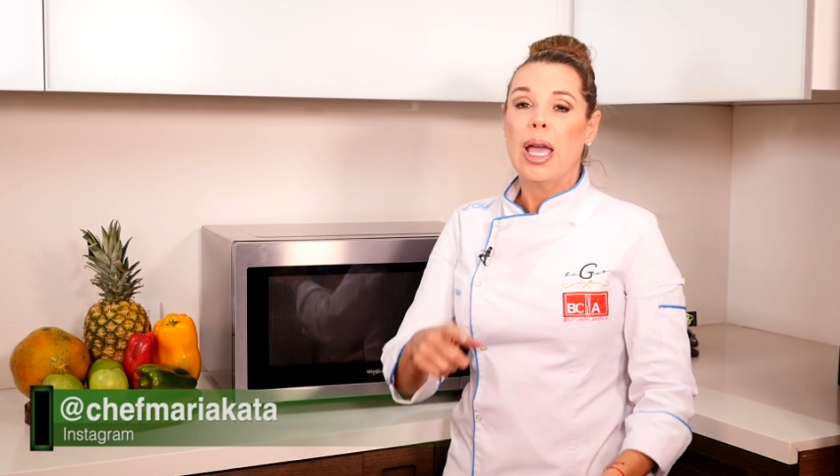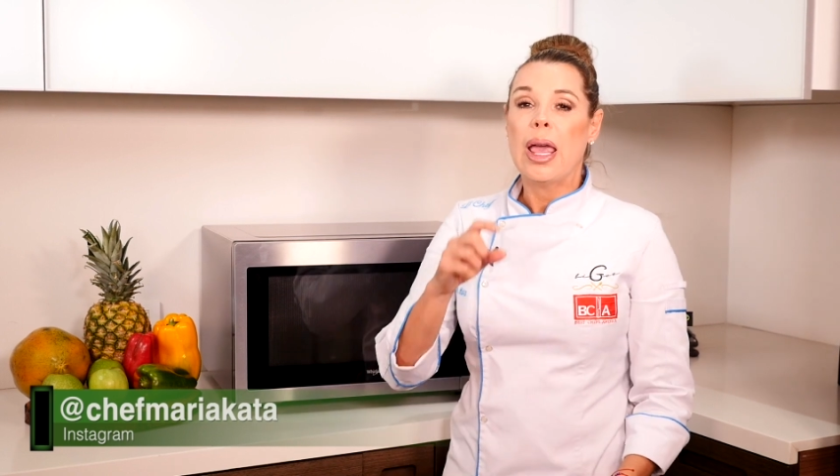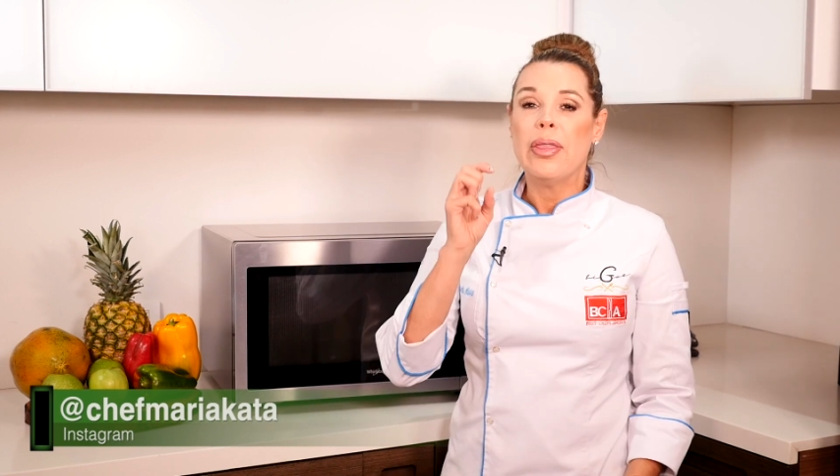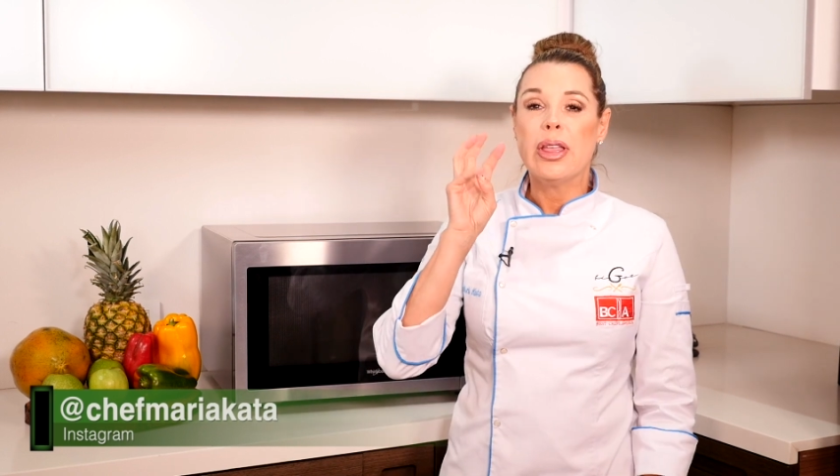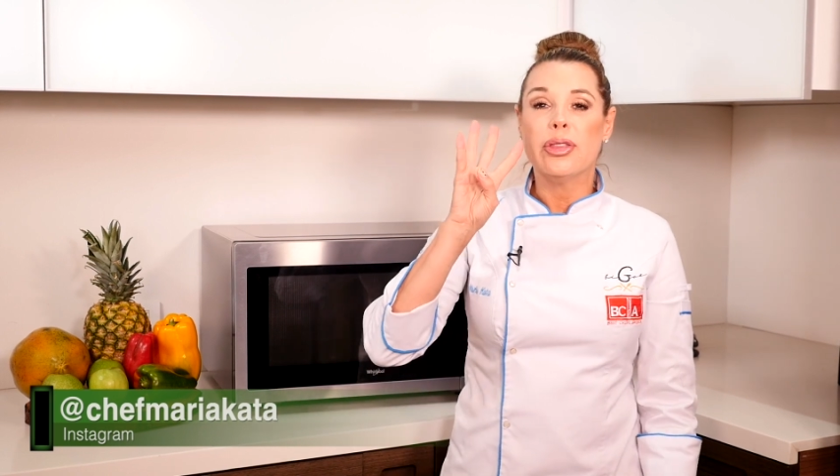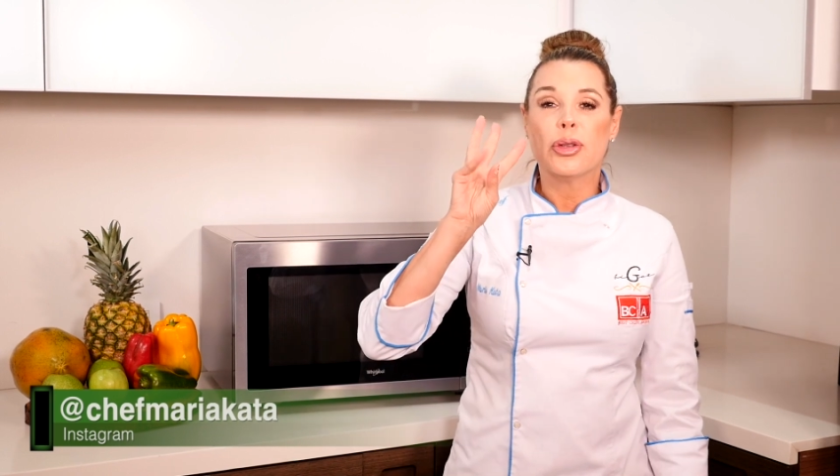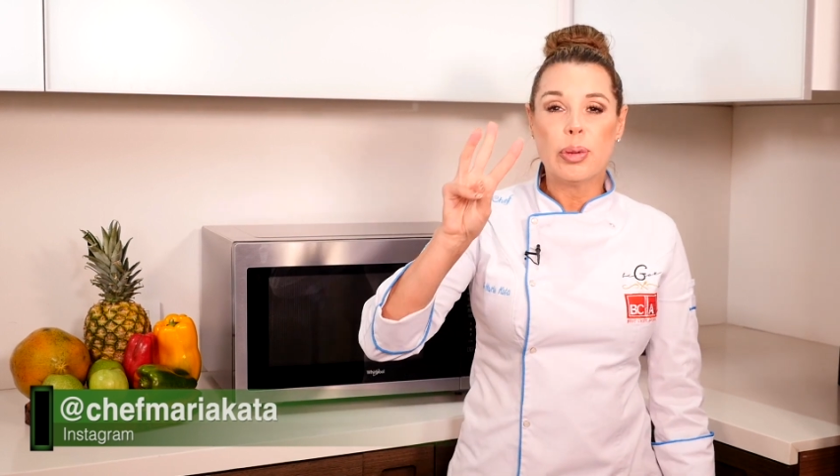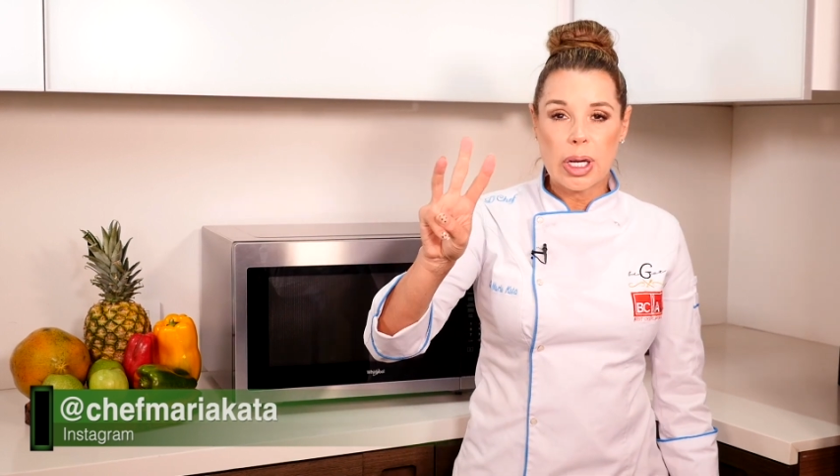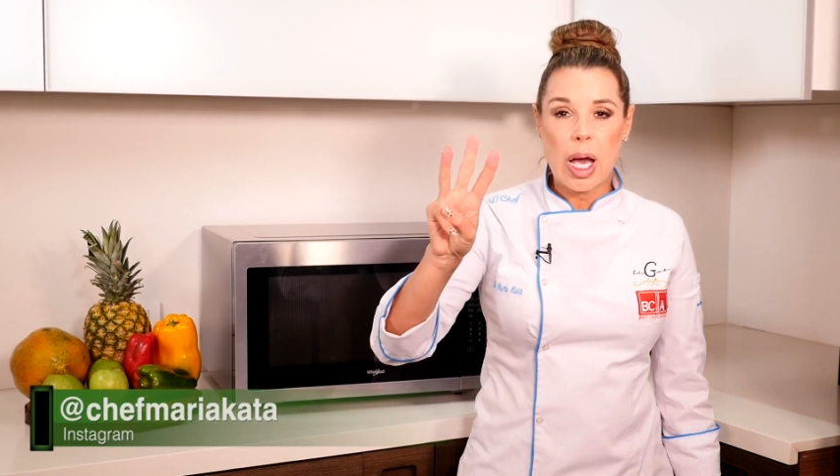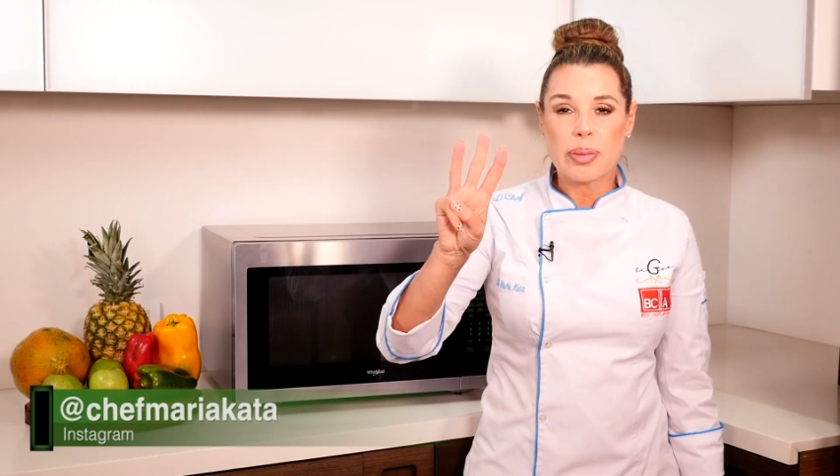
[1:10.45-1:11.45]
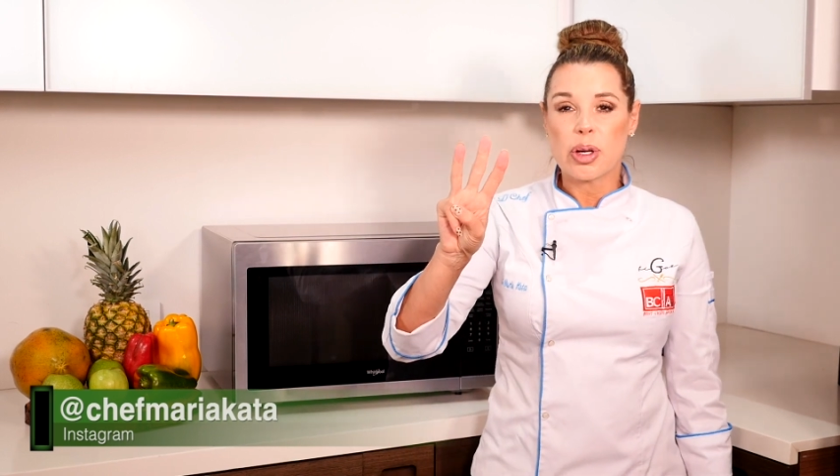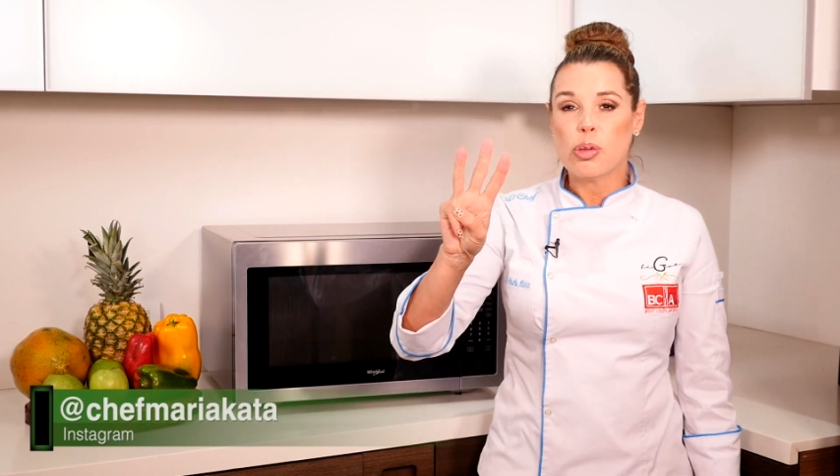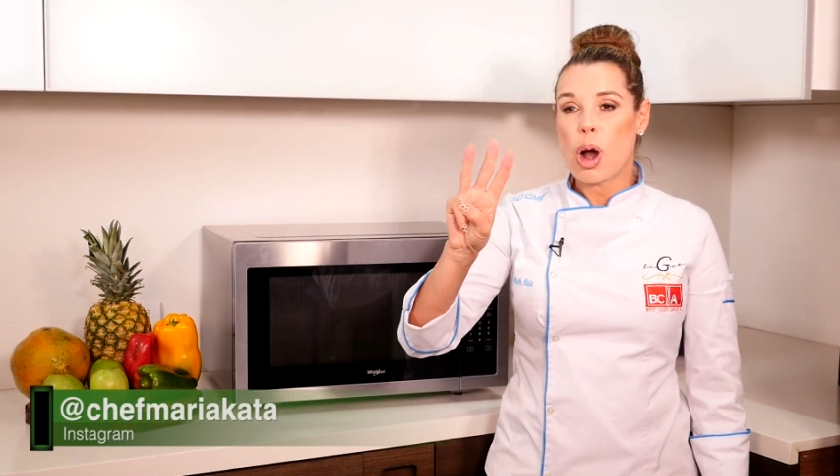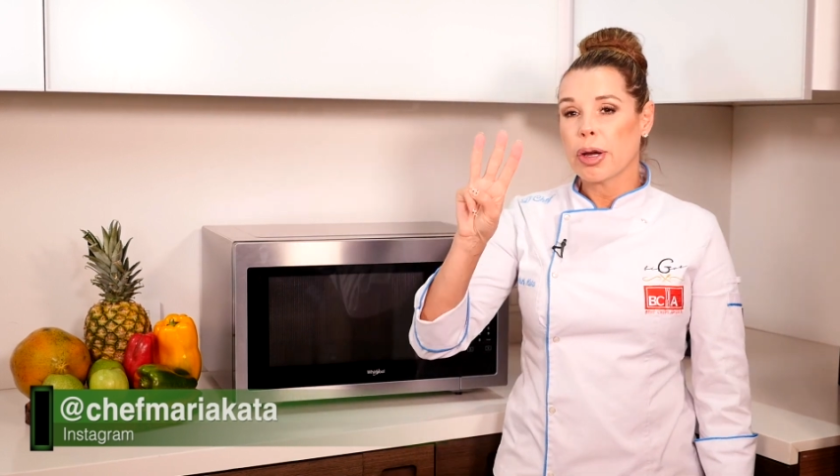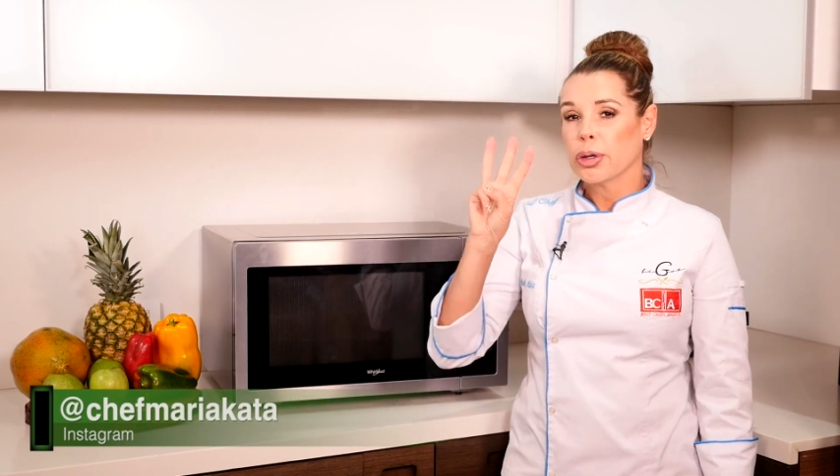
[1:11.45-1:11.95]
and then 3 cups of
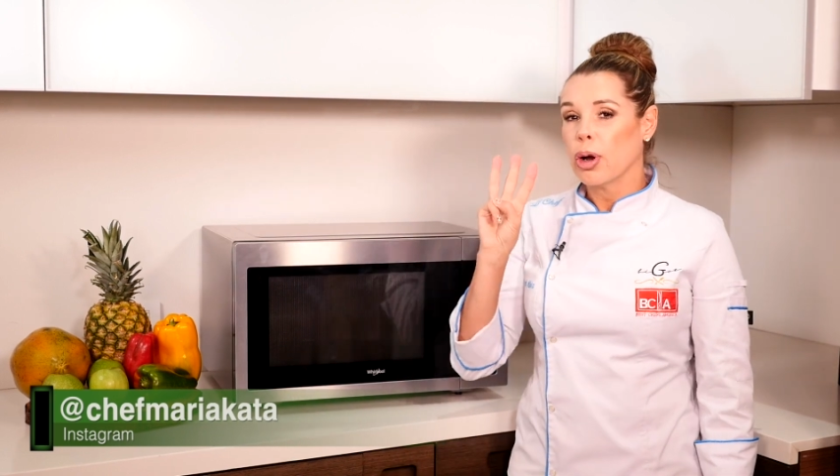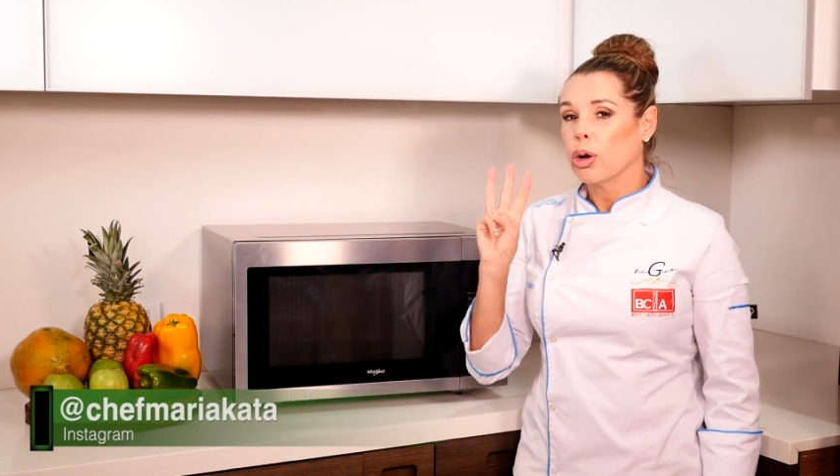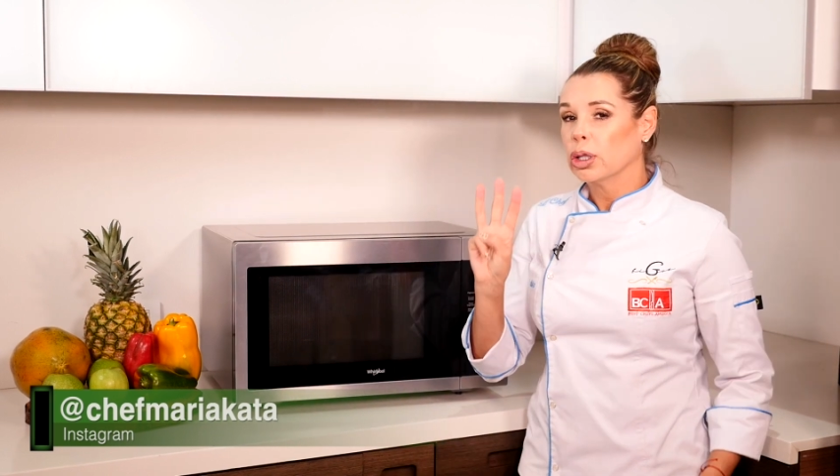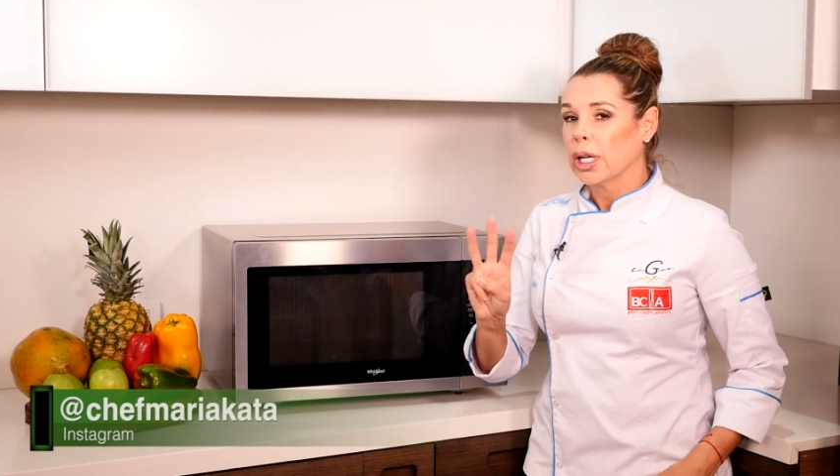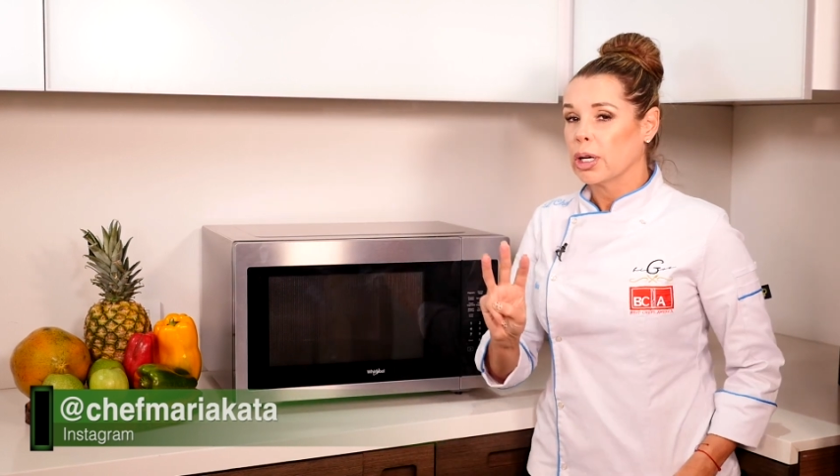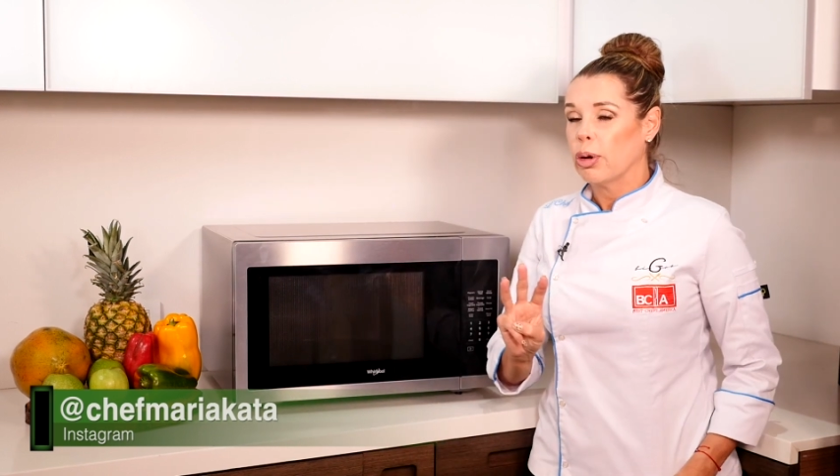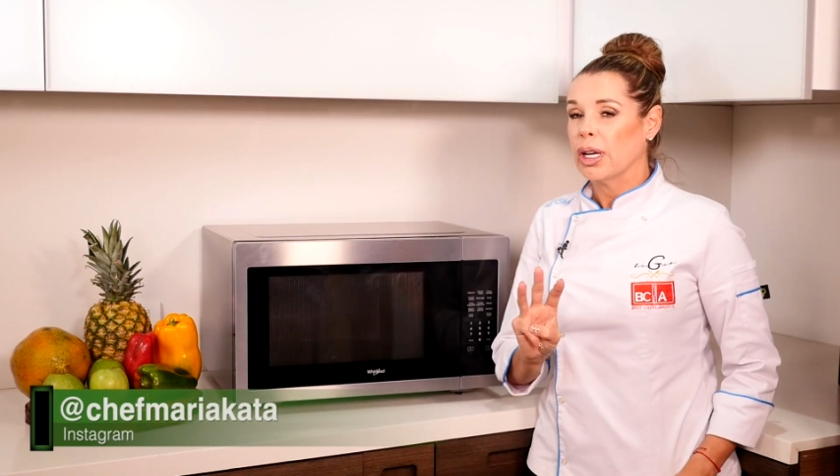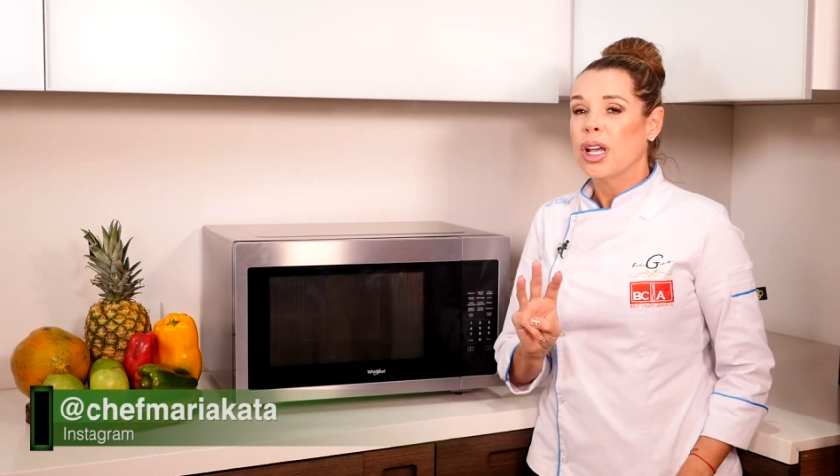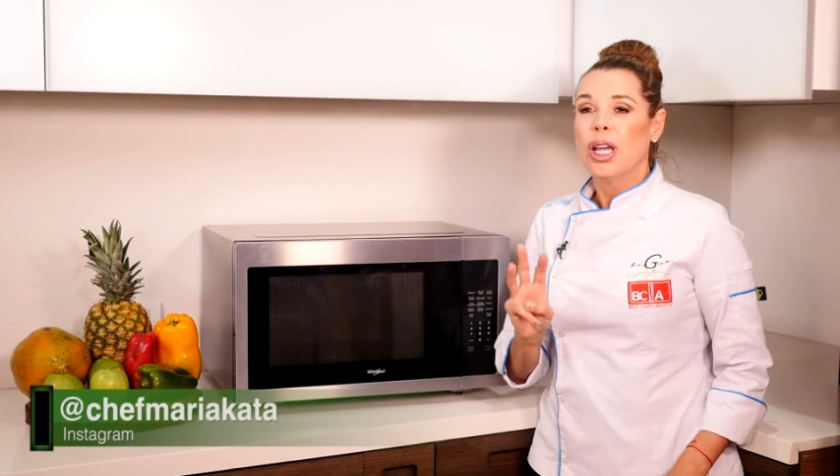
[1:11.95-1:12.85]
water of liquid.